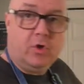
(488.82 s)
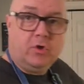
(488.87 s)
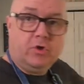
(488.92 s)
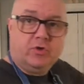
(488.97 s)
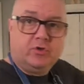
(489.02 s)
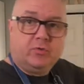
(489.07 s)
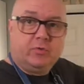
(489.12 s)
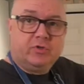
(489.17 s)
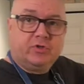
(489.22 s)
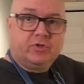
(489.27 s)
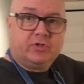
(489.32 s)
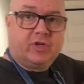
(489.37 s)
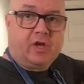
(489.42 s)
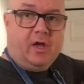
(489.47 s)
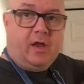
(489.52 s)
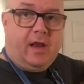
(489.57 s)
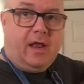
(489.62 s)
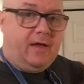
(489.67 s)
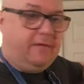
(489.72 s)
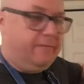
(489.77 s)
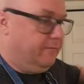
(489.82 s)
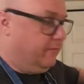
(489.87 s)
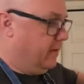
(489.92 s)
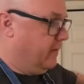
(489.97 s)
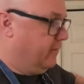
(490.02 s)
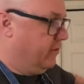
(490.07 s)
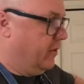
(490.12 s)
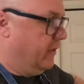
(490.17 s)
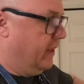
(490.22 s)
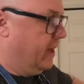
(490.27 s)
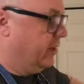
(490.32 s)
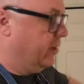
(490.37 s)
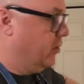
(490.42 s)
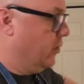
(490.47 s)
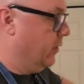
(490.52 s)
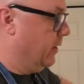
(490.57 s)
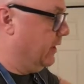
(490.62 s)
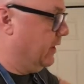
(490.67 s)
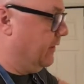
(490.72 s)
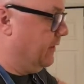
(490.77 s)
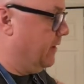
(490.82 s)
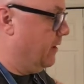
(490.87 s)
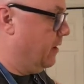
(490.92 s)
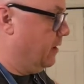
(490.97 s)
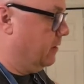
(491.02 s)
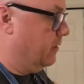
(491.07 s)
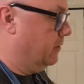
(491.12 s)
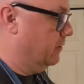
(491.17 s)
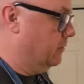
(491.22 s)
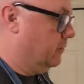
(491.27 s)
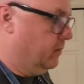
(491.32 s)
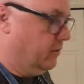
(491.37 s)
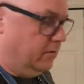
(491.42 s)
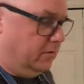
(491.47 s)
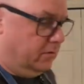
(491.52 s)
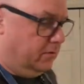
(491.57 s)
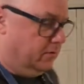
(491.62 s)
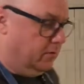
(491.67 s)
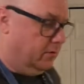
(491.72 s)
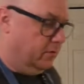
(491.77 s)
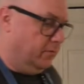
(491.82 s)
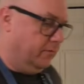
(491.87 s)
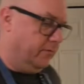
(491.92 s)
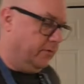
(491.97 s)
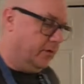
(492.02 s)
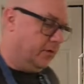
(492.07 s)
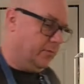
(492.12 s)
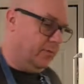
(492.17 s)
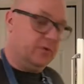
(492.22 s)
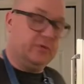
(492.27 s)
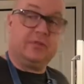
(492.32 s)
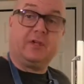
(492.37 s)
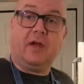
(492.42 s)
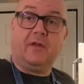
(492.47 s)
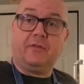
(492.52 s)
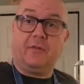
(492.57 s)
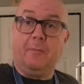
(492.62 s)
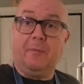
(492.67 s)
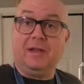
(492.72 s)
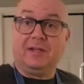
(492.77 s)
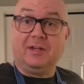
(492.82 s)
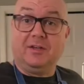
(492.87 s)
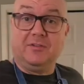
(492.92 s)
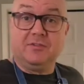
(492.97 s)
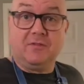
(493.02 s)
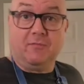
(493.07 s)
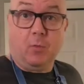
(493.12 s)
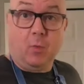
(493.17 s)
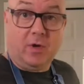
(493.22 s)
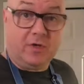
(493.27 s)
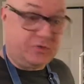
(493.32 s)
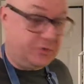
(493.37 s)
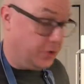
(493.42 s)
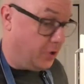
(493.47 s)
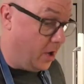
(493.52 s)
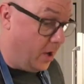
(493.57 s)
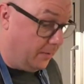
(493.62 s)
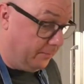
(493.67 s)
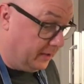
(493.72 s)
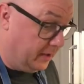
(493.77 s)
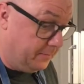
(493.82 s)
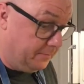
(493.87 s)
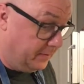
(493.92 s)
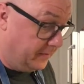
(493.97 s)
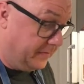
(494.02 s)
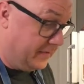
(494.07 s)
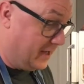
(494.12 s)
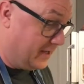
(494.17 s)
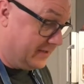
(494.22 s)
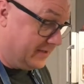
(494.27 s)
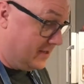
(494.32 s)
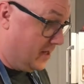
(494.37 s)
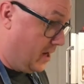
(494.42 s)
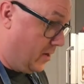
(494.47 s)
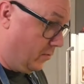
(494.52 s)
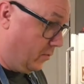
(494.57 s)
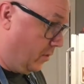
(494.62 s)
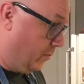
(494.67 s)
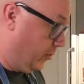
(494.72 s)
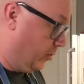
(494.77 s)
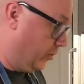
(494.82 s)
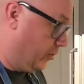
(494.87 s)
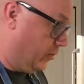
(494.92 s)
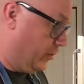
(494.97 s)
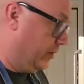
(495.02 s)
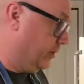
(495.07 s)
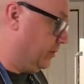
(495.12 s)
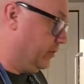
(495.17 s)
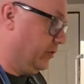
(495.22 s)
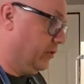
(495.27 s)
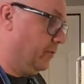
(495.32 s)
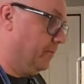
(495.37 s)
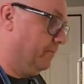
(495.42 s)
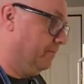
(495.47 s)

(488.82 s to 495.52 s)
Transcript: So we just got all that going in there. We've almost got the makings of a Western omelet, but that's not what we're going to do.